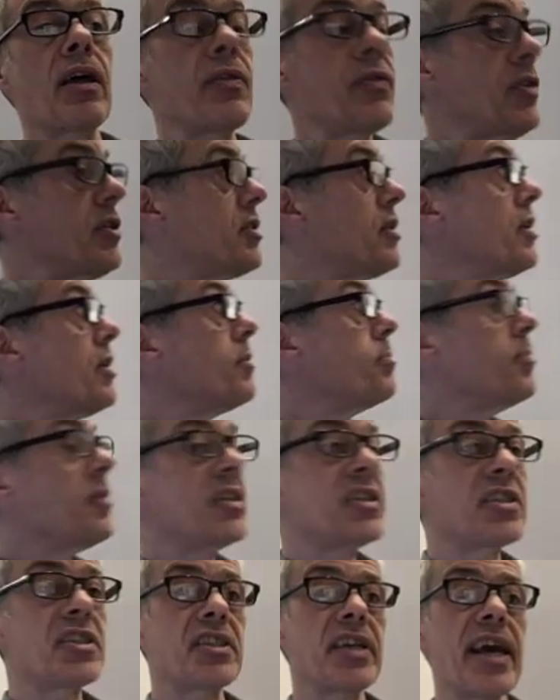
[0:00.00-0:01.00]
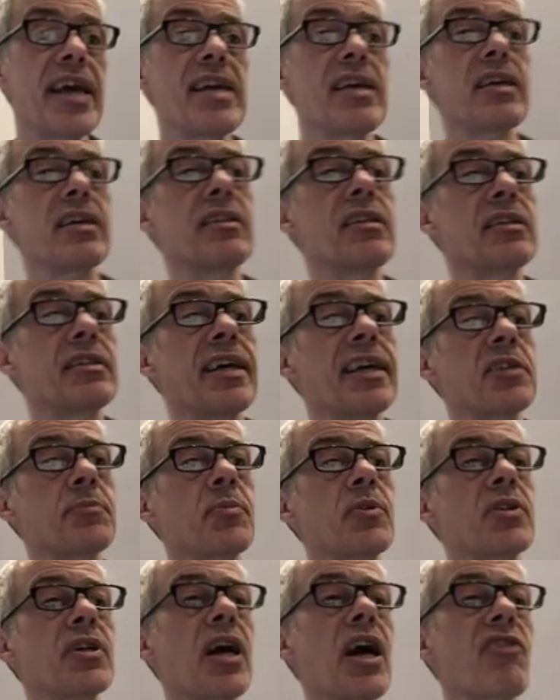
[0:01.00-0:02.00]
there's a mistake in the
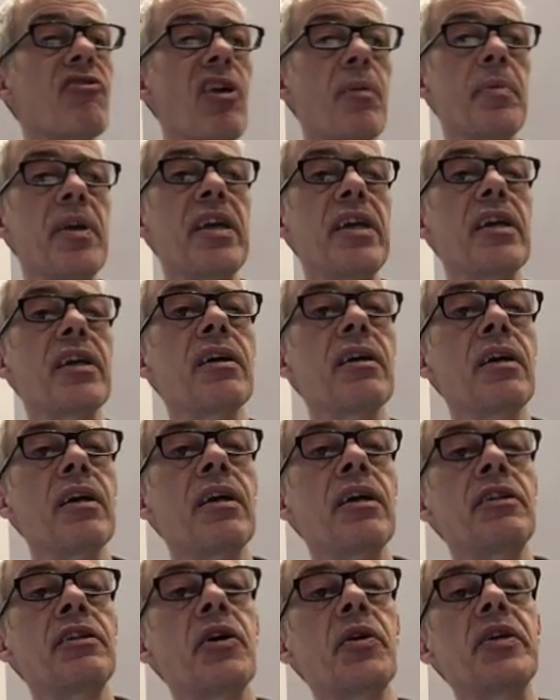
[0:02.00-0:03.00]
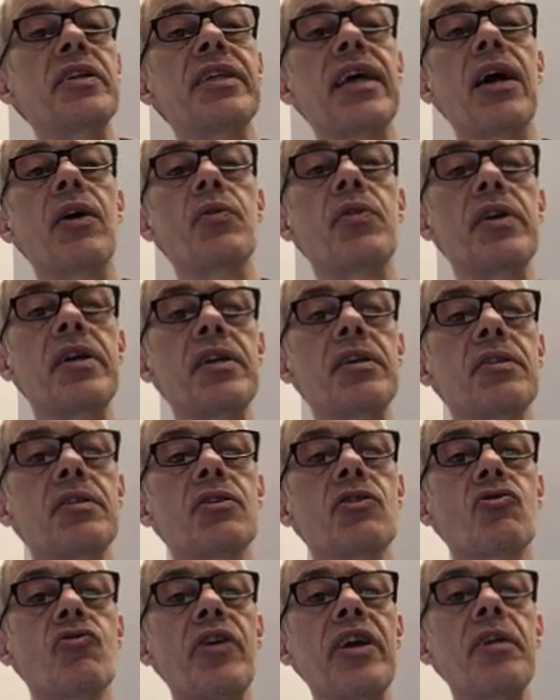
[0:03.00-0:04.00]
textbook diagram here. Notice how these
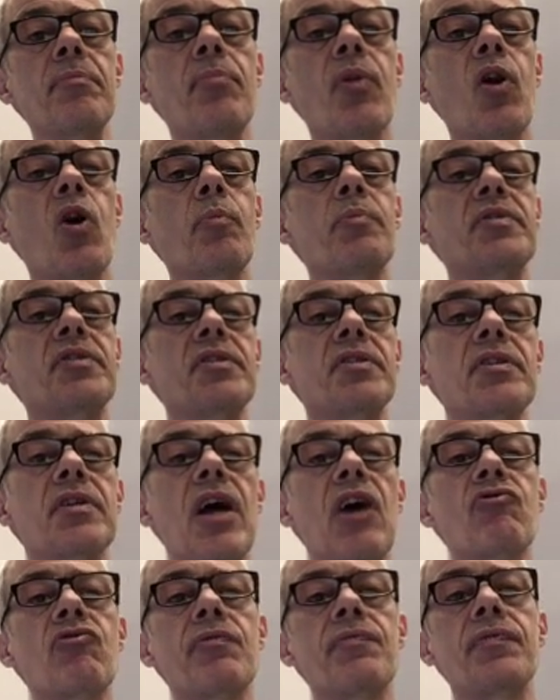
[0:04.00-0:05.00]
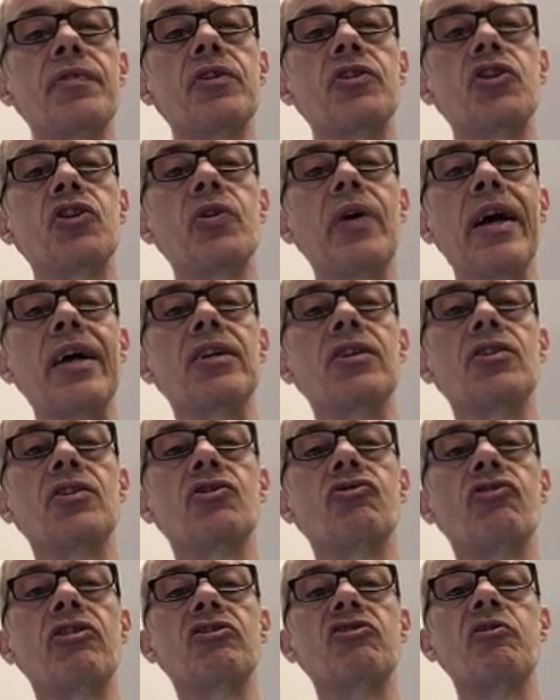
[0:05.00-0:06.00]
green blobs are referred to as
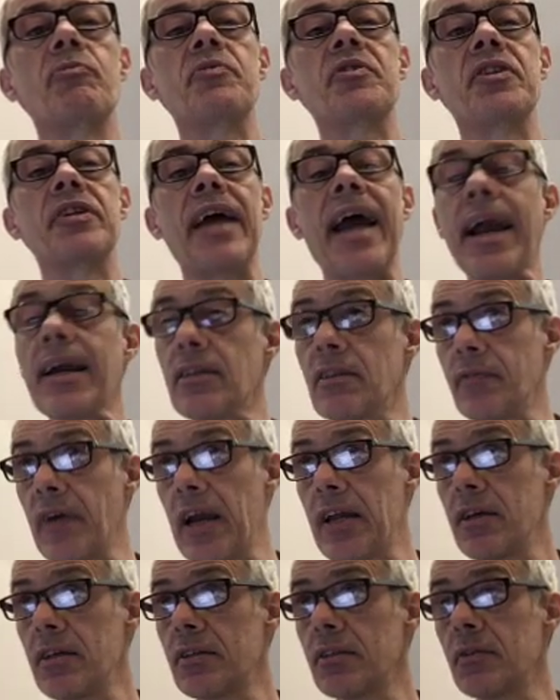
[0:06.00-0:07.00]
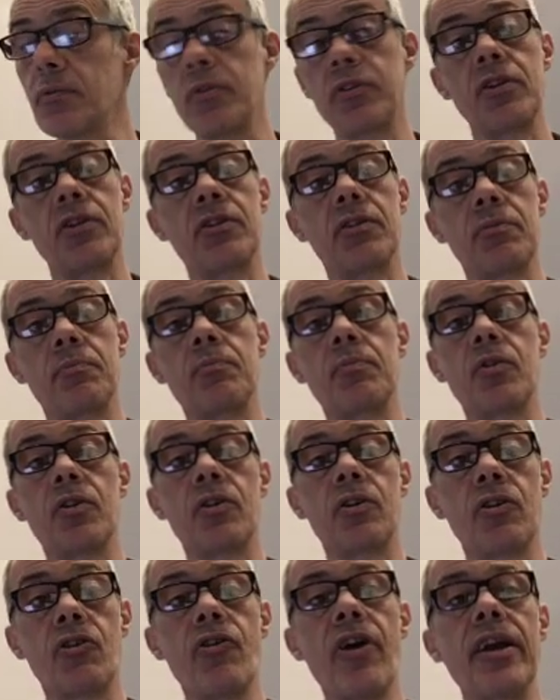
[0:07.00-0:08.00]
transcription activators, which is
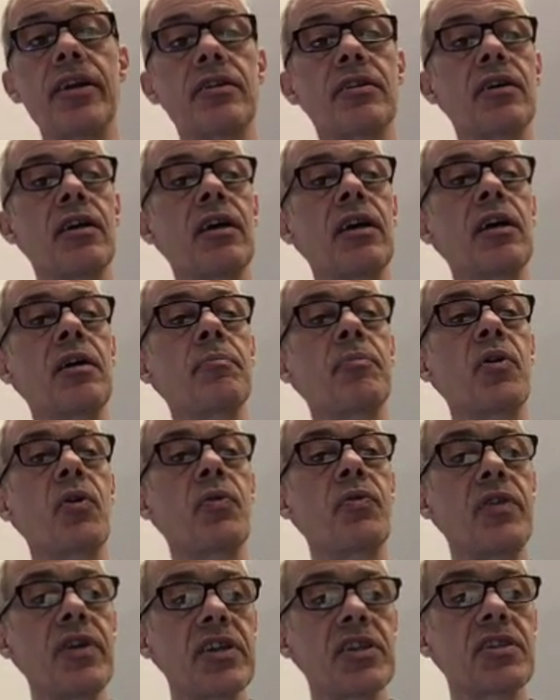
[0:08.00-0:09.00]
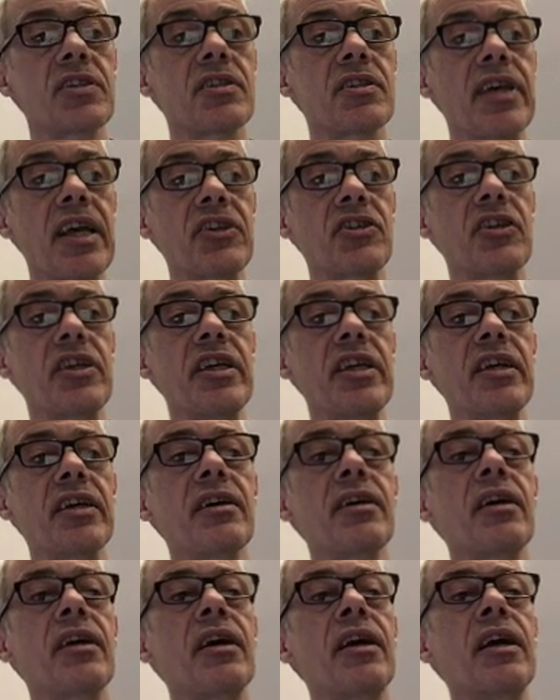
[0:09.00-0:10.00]
correct. But on this section
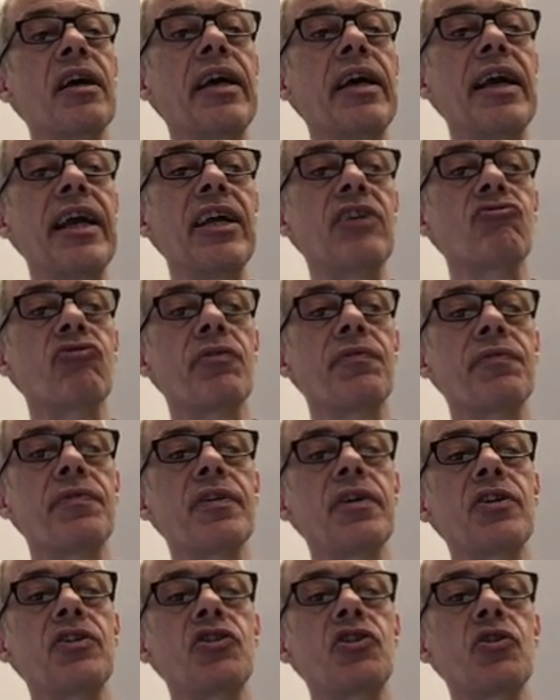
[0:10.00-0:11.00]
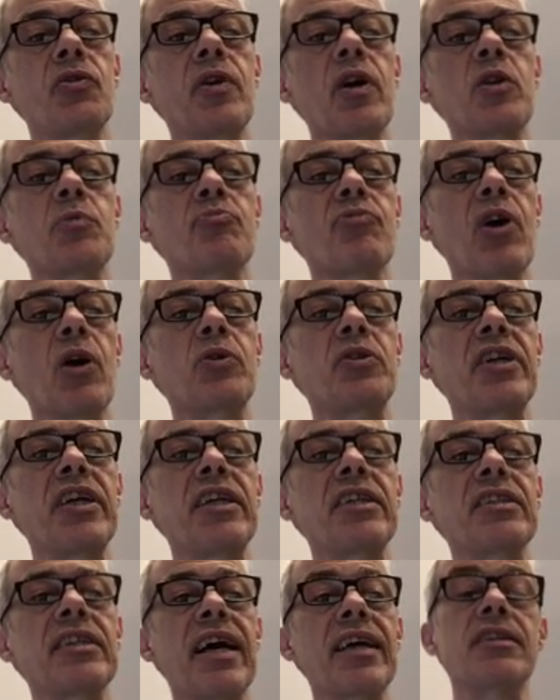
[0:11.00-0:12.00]
here, it's referred to those
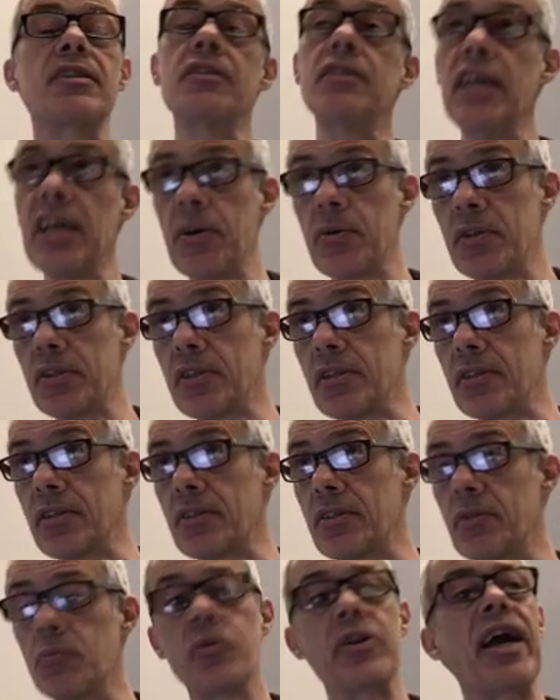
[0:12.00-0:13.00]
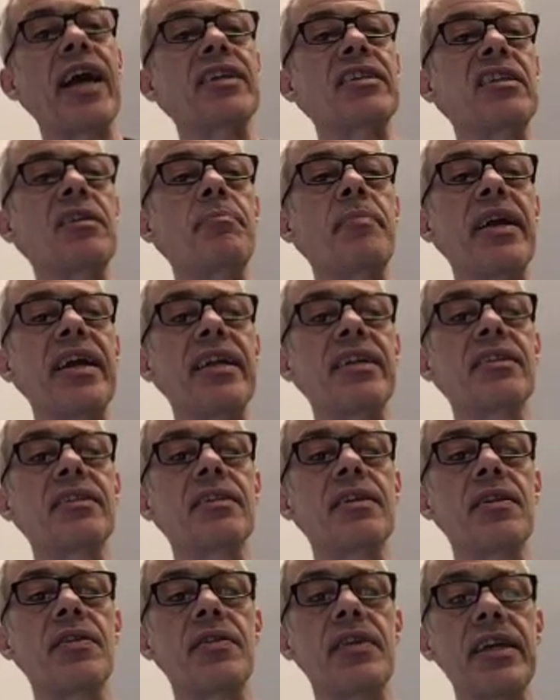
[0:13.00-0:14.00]
proteins as sequences, what actually
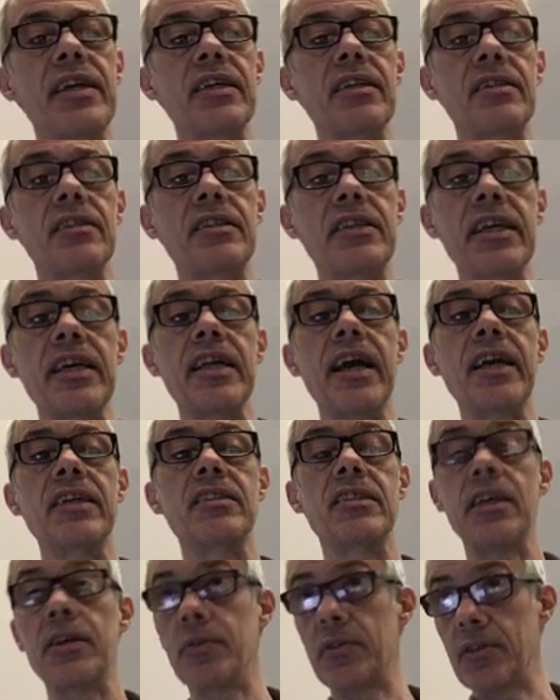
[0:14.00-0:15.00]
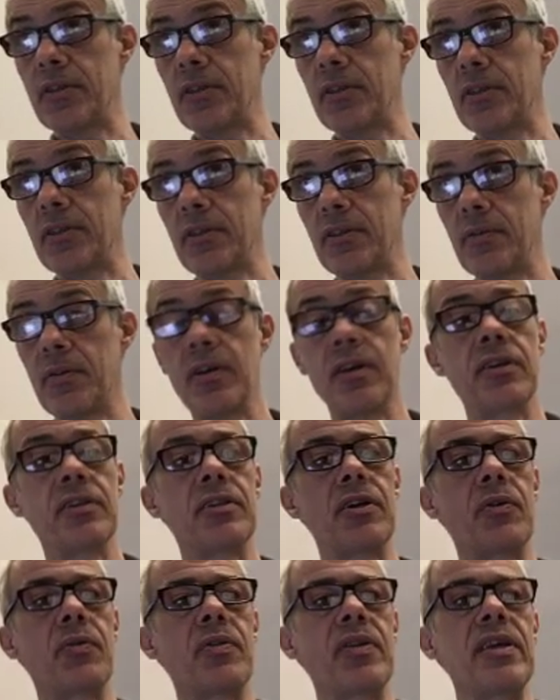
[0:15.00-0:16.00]
means these DNA sequences.
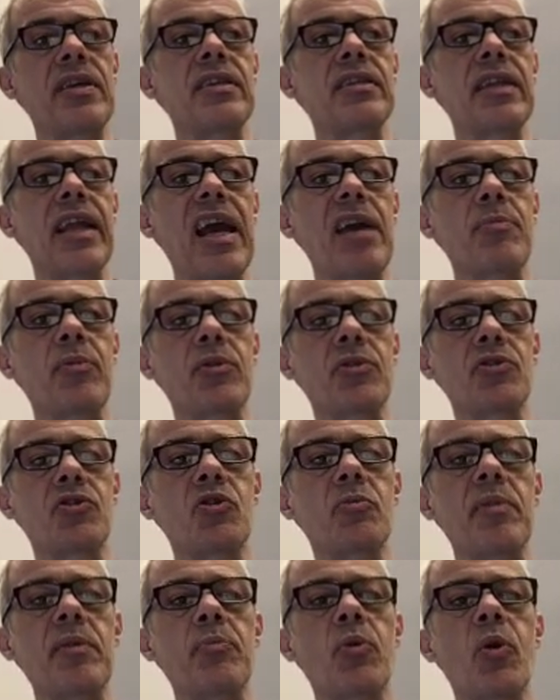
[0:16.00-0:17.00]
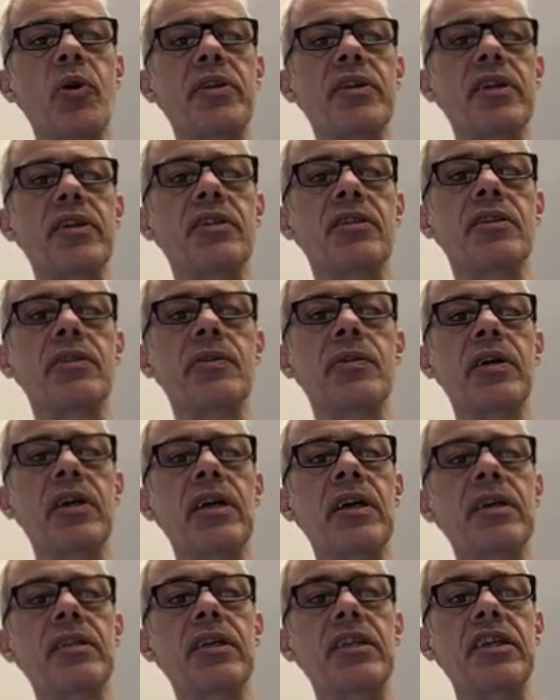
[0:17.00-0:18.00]
So these labels should be pointing to
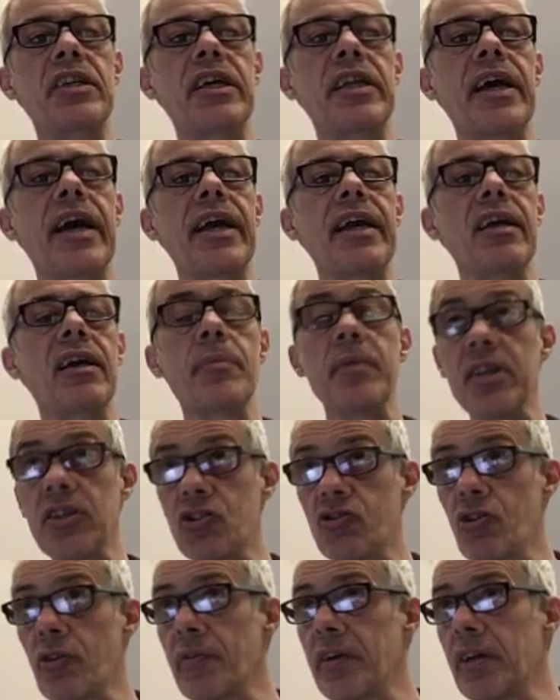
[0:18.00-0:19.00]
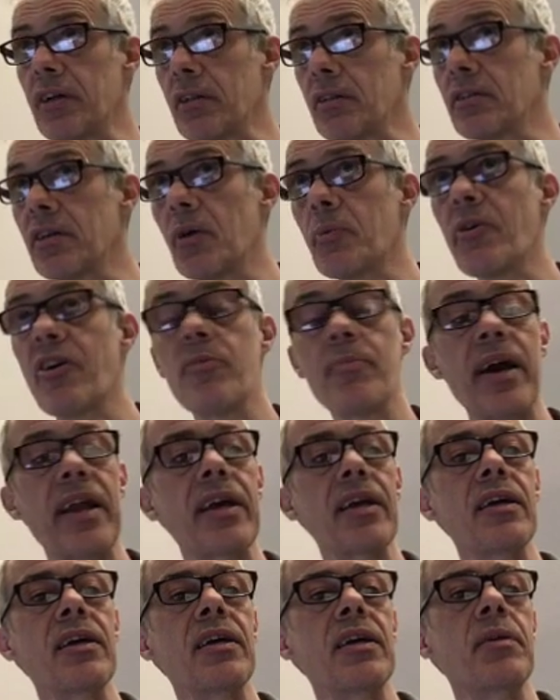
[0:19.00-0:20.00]
the DNA. I mean, it's trivial, don't worry about
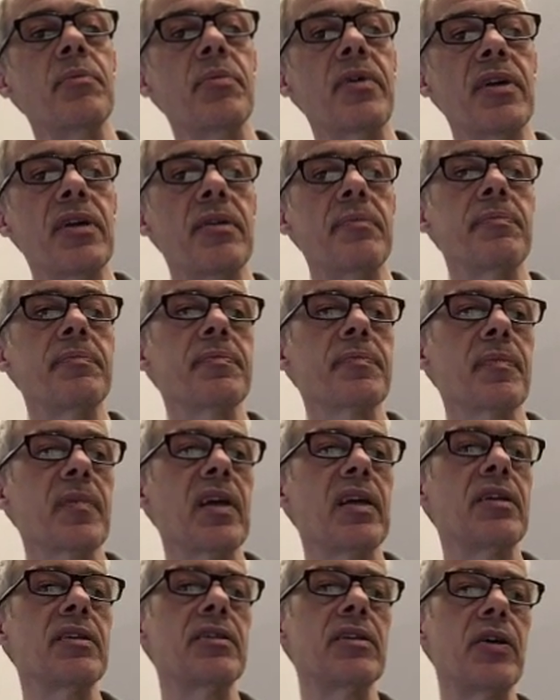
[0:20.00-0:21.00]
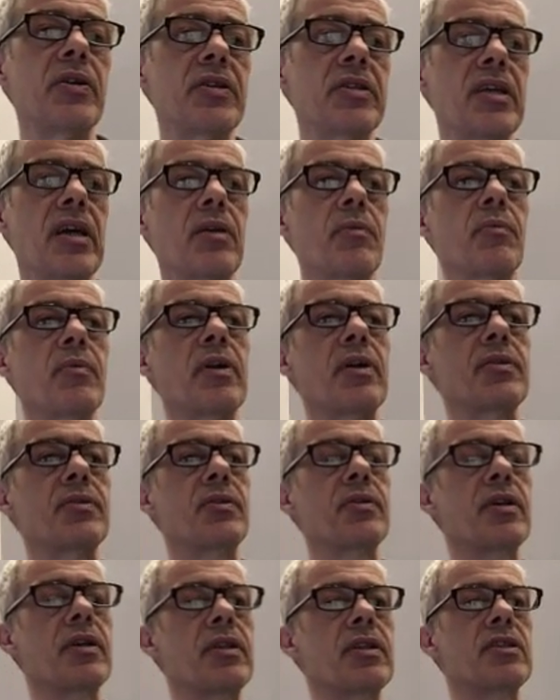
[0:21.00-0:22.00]
it, but um, I just noticed that when I was
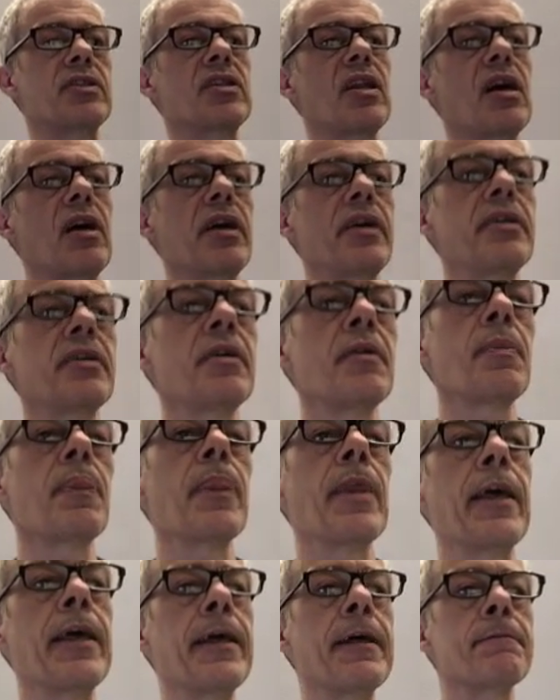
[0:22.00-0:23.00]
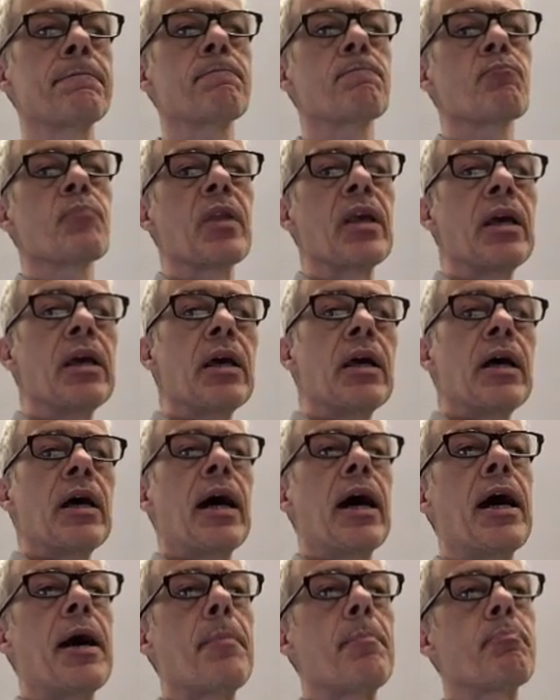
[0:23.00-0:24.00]
looking at the slide.
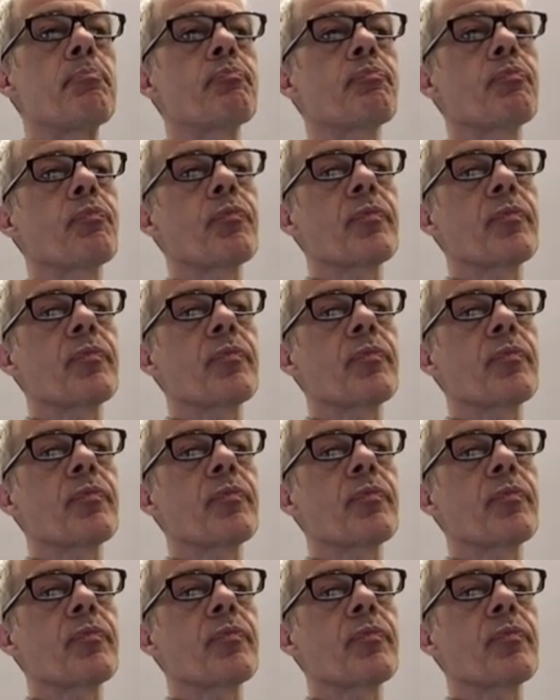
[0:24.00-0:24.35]
Um,